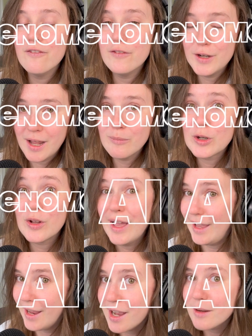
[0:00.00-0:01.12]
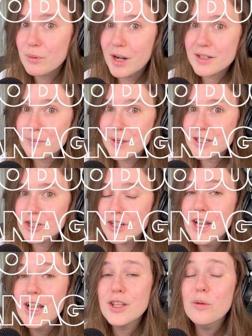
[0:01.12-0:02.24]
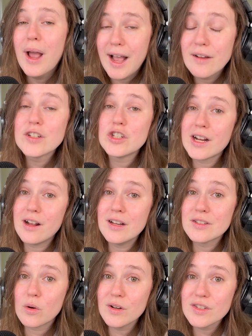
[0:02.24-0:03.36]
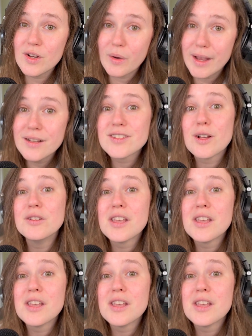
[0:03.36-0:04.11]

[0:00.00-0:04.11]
phenomenal AI product manager, you have to check out his course, okay? So it's